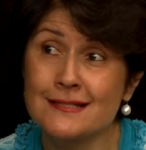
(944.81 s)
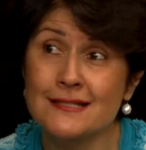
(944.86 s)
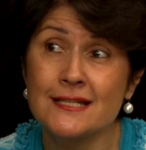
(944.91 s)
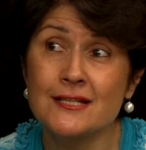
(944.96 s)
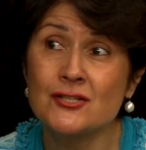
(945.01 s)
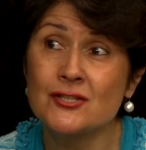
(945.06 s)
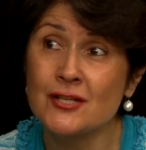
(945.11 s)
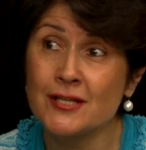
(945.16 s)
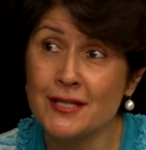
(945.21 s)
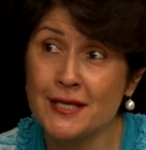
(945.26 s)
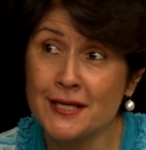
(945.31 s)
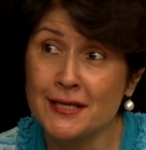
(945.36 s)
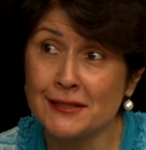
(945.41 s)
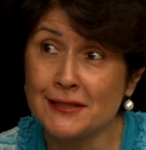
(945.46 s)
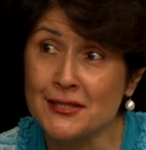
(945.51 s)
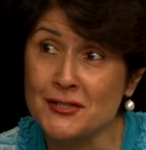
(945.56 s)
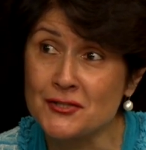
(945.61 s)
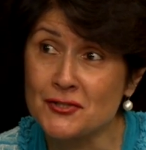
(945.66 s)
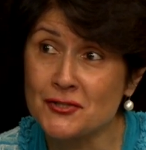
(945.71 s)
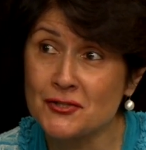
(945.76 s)
is teaching
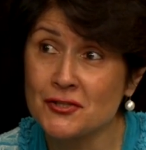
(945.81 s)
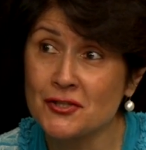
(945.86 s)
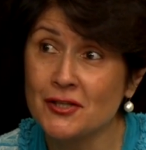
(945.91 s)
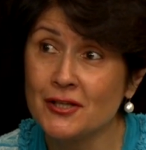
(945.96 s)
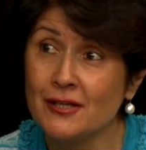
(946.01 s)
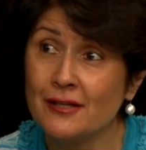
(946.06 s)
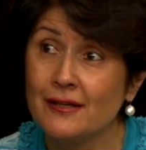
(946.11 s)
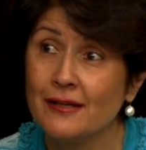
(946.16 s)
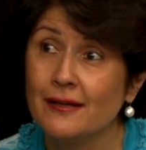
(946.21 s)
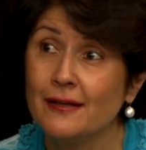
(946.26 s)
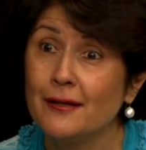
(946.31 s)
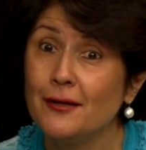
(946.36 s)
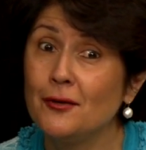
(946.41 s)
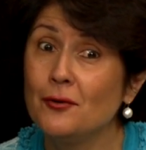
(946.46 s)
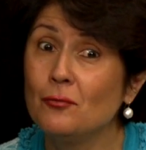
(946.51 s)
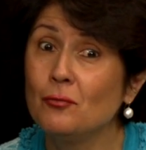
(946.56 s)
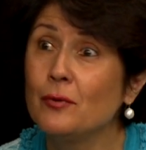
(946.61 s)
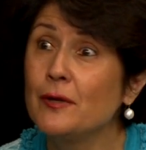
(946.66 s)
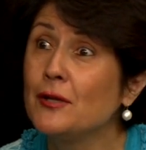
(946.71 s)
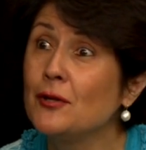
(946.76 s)
English. You
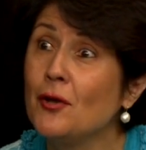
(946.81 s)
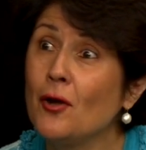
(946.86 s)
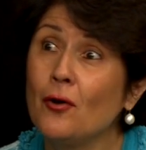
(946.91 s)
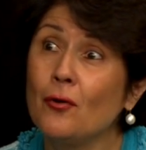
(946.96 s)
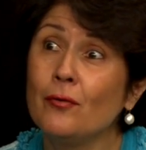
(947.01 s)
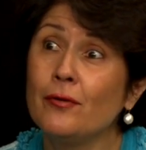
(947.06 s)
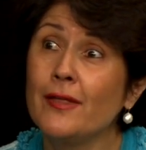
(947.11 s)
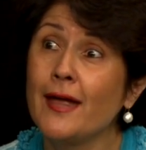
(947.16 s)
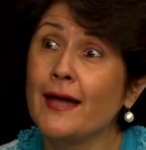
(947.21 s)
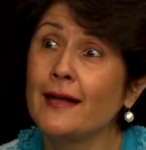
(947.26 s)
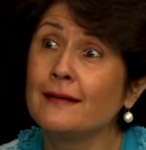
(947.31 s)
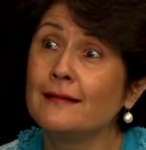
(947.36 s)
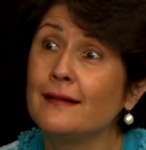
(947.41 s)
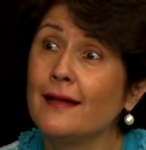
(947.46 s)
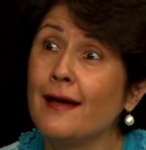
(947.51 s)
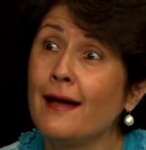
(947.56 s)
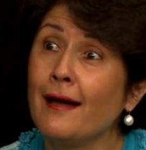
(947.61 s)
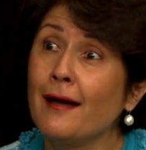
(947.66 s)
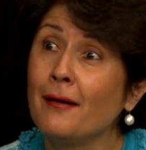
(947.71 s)
know, we know that